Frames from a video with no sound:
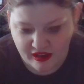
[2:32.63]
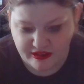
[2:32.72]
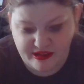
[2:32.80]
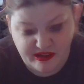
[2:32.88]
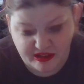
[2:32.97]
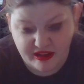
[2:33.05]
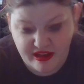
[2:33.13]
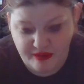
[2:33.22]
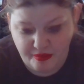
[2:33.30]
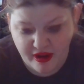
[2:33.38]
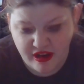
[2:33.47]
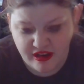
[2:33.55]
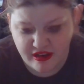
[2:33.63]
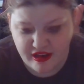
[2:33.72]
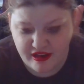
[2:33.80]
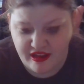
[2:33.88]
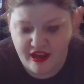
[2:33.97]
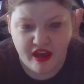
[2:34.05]
Despite
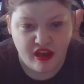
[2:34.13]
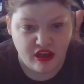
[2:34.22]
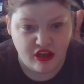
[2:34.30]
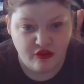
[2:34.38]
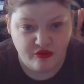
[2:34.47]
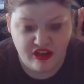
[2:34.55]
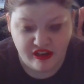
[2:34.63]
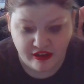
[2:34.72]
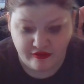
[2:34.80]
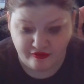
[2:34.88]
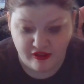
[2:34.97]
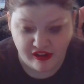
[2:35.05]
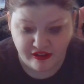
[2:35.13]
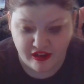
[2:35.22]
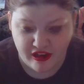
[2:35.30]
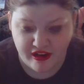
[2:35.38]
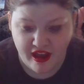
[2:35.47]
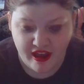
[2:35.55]
this, he was
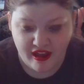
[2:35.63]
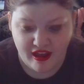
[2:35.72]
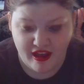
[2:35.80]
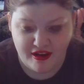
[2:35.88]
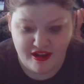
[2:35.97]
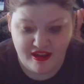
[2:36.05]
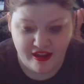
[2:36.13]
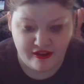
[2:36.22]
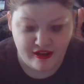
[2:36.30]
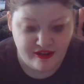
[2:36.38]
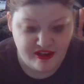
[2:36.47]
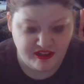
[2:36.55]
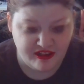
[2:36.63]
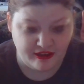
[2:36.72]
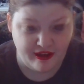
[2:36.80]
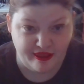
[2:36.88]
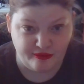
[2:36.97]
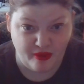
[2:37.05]
convicted and sentenced to
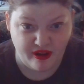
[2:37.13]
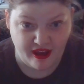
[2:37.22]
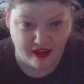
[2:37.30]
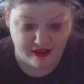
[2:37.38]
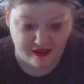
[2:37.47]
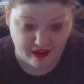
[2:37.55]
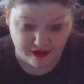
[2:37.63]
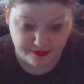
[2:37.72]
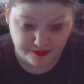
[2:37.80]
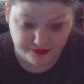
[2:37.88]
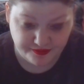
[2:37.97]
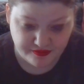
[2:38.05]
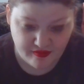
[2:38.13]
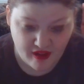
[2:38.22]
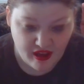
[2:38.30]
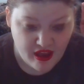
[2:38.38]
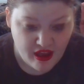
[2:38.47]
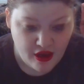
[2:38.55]
death by hanging.
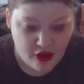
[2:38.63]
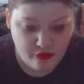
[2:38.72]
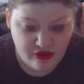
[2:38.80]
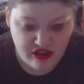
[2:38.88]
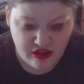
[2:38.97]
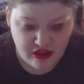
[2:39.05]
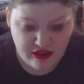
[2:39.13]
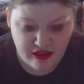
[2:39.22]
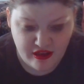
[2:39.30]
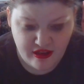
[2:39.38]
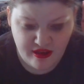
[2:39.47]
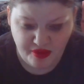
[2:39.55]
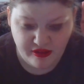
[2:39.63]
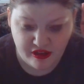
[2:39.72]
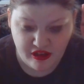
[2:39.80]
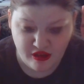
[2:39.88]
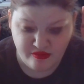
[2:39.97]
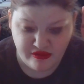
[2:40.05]
It is
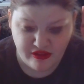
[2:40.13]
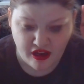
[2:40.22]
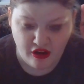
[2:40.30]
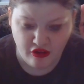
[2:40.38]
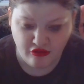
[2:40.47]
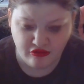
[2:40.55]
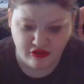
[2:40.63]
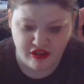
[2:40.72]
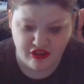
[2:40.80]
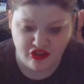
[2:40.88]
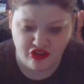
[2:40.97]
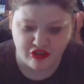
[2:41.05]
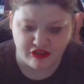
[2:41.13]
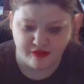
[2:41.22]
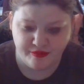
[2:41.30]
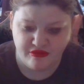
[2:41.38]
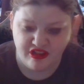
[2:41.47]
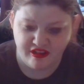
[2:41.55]
believed that only
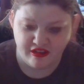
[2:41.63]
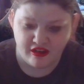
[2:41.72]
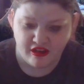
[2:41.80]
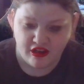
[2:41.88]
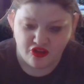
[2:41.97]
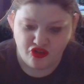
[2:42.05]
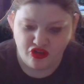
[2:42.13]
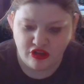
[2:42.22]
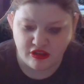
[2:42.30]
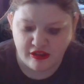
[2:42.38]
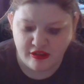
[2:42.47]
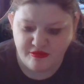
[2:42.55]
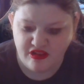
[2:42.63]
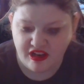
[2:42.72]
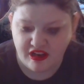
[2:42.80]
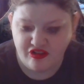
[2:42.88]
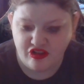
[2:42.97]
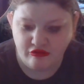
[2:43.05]

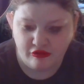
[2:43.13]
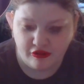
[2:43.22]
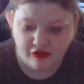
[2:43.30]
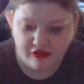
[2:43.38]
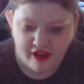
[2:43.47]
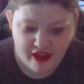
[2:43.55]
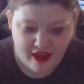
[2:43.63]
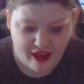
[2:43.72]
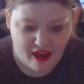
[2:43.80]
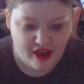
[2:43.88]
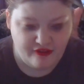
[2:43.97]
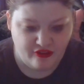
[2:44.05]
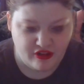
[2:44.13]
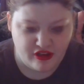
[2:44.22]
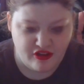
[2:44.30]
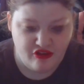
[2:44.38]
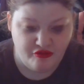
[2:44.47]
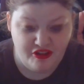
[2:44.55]
circumstantial
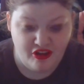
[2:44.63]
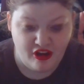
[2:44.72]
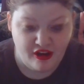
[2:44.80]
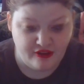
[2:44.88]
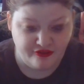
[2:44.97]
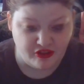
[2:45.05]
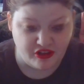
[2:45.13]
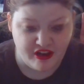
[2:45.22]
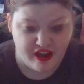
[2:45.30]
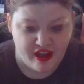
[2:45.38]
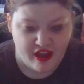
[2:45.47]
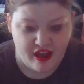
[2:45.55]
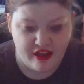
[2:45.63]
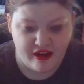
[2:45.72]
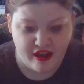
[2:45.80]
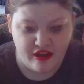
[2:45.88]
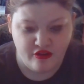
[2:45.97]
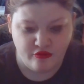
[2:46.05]
evidence was offered and
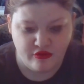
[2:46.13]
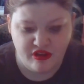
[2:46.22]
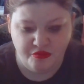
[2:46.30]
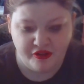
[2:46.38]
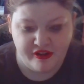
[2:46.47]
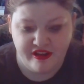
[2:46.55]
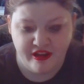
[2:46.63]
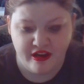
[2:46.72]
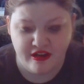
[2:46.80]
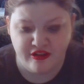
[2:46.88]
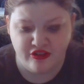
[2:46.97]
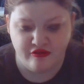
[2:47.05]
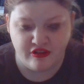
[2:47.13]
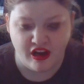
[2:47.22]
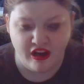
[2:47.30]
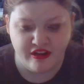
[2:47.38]
that it was presented to an